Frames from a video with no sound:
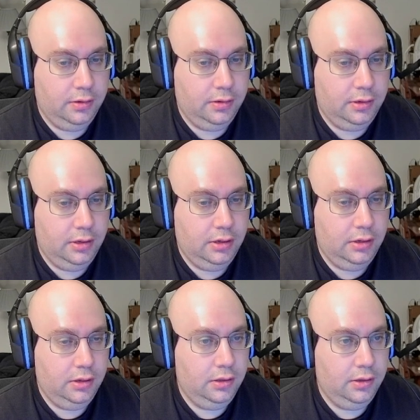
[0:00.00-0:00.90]

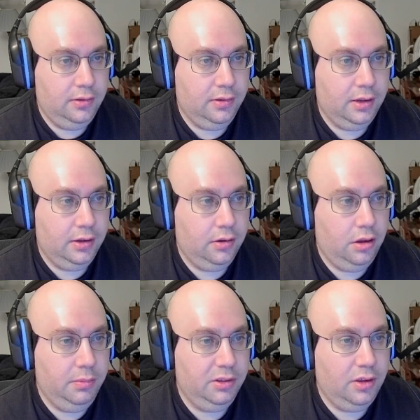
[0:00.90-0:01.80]
Let's get
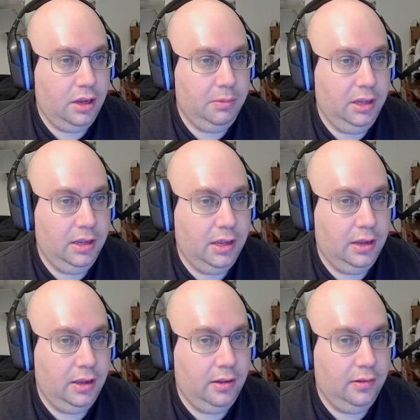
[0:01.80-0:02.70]
comic timing
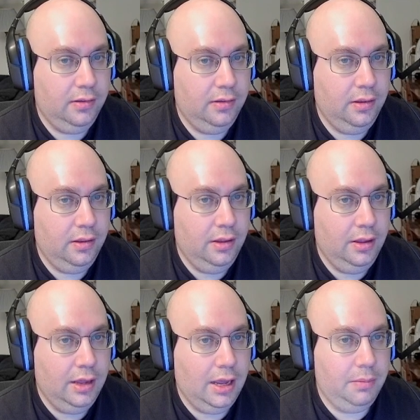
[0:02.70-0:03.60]
and
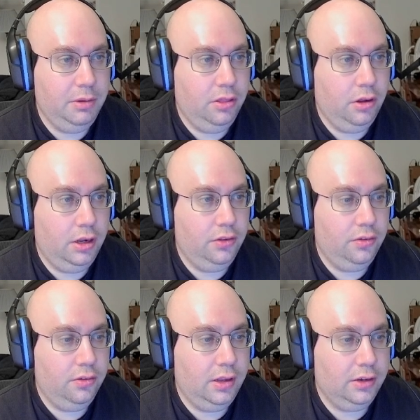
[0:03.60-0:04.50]
happy
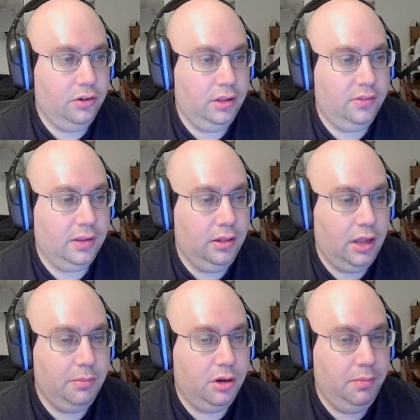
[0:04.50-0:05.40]
thoughts. Actually, let's get
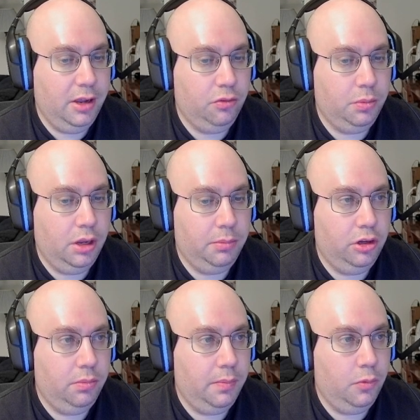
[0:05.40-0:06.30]
library management up a
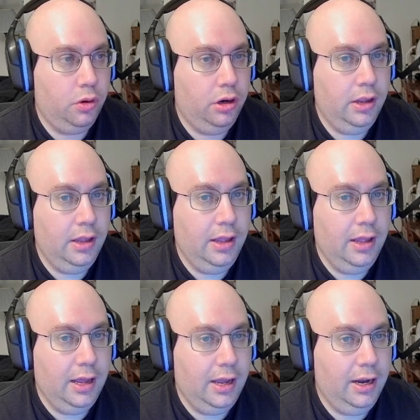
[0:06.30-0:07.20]
little bit more.
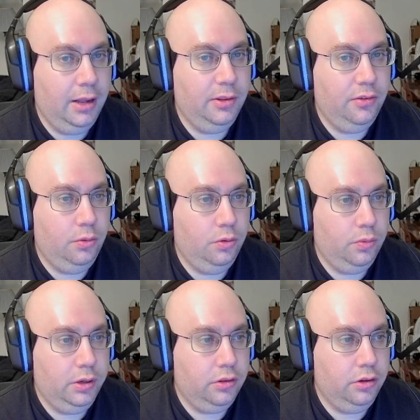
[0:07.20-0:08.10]
And now let's do a
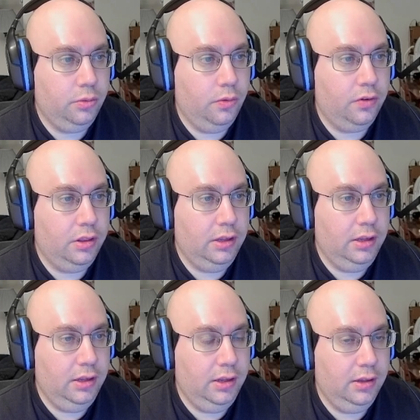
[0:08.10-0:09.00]
quick look over the